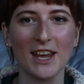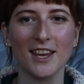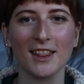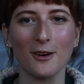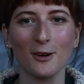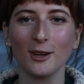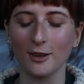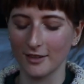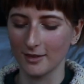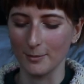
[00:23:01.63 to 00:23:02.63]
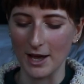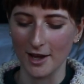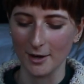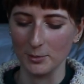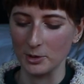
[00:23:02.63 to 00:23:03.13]
making their own clothes is
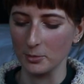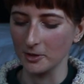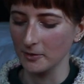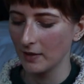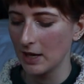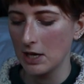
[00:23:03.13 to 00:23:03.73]
admirable.